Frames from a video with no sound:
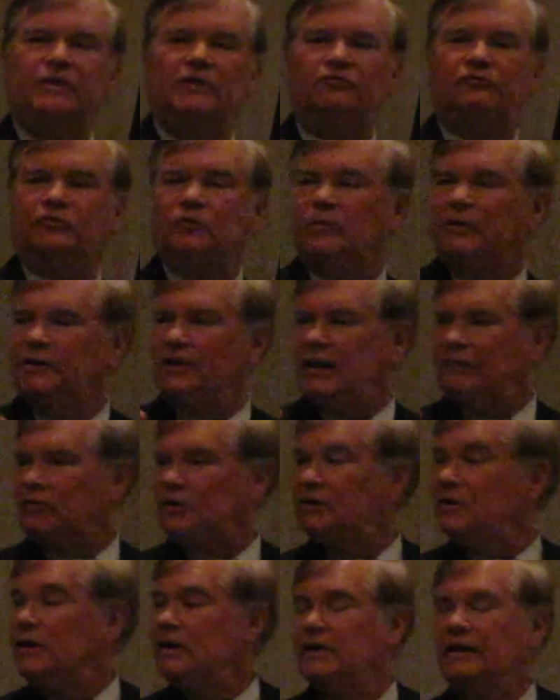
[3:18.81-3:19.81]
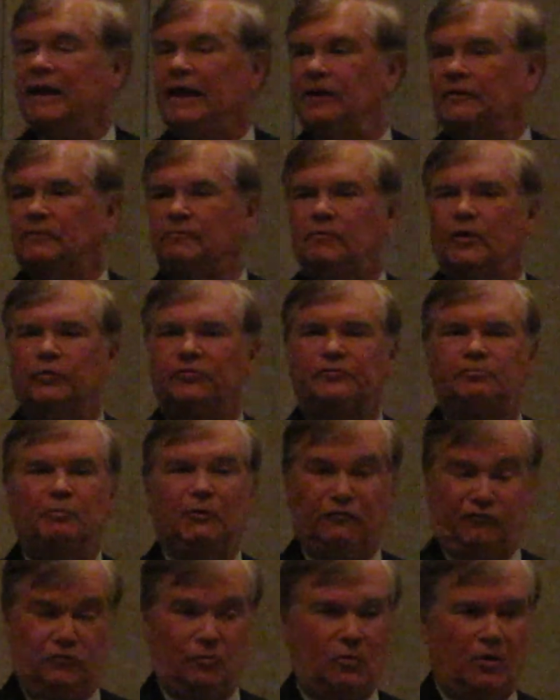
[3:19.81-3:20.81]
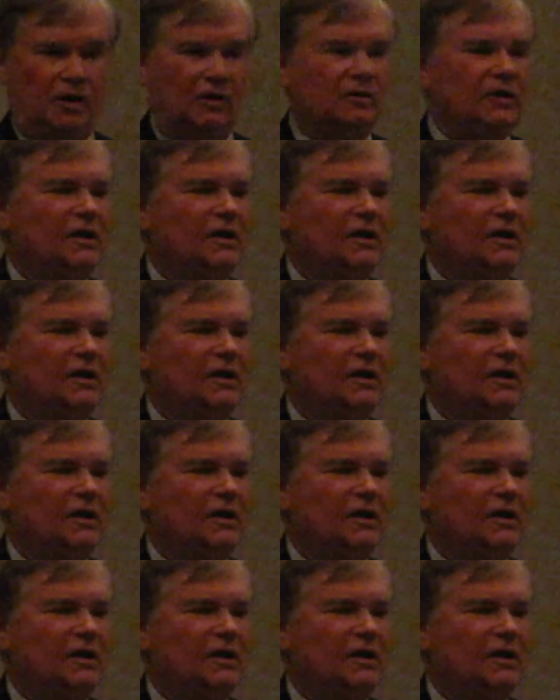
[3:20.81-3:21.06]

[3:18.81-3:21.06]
These two had never counted votes before.